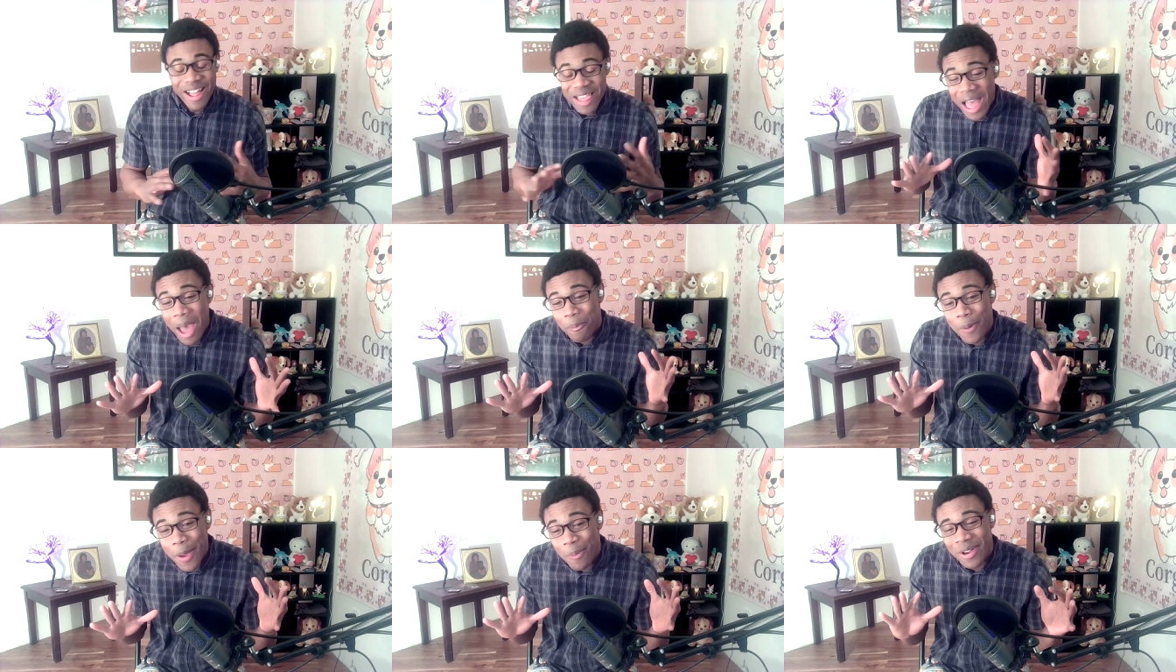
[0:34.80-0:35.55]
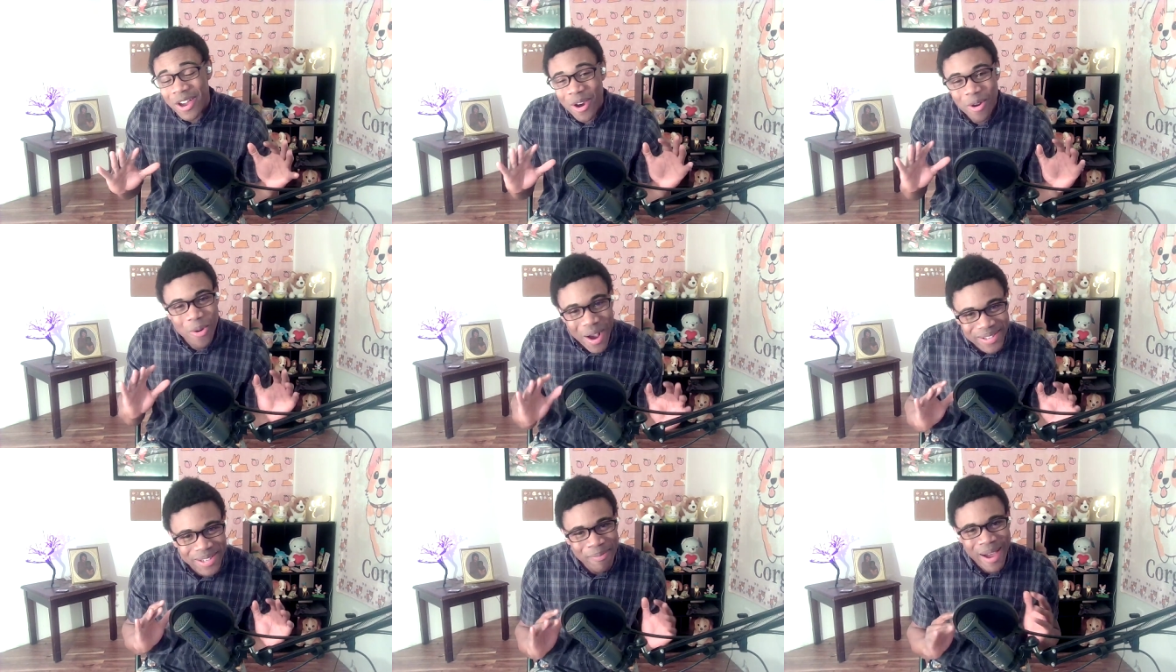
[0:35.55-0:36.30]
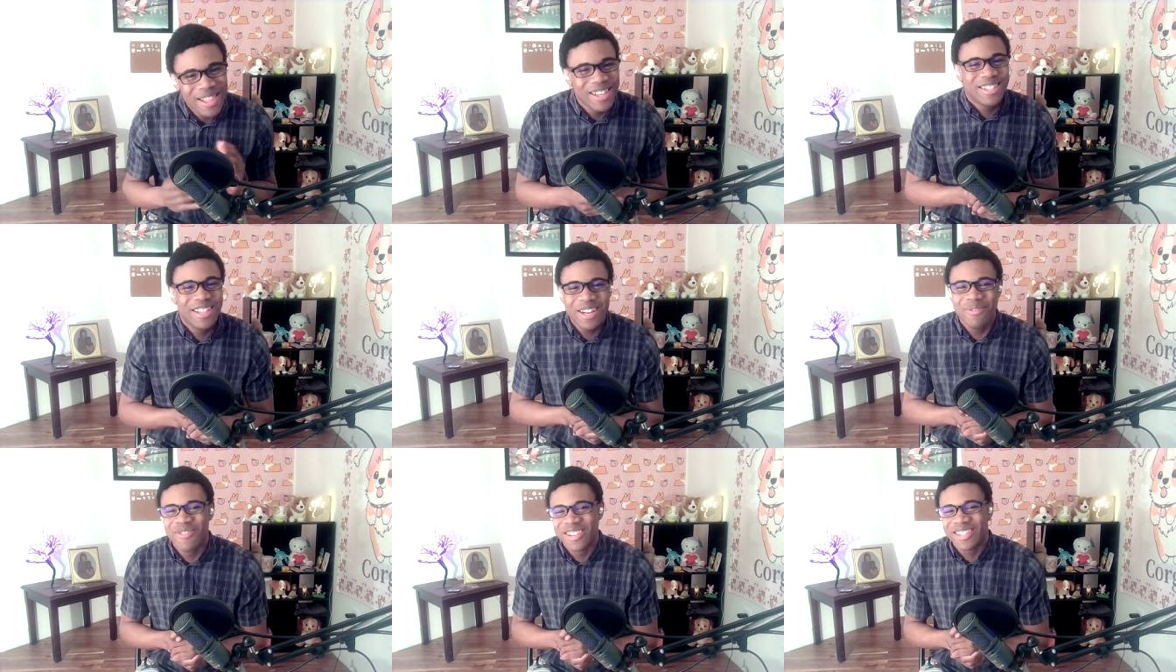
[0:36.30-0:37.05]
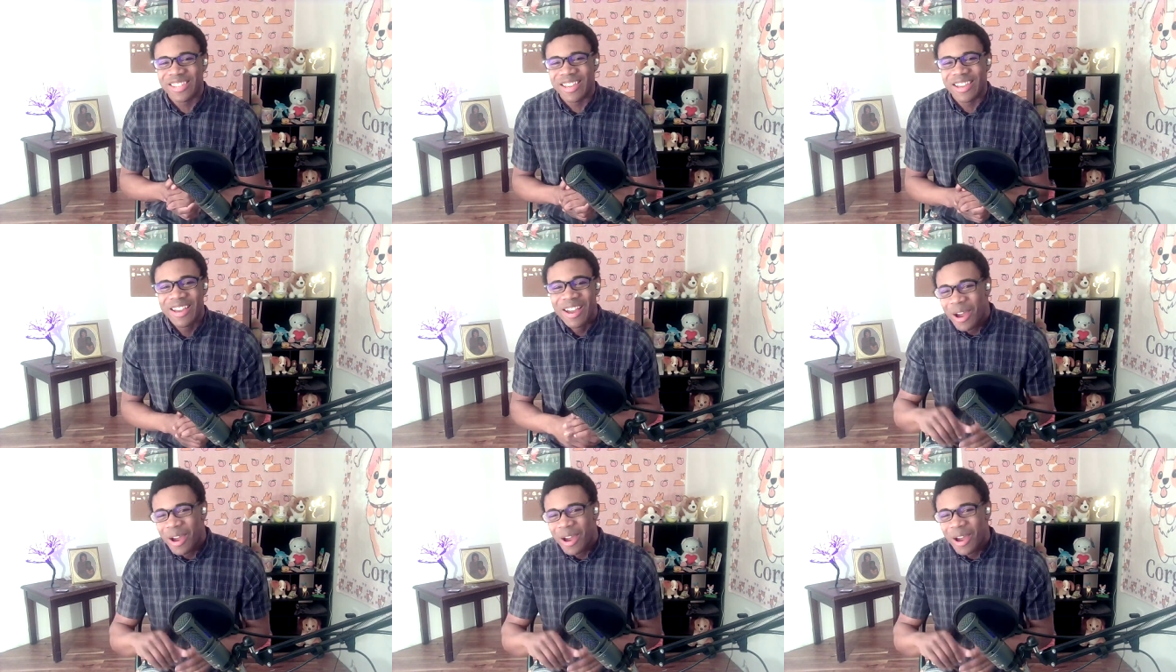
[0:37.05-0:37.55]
A lot of people gonna question my legitimacy,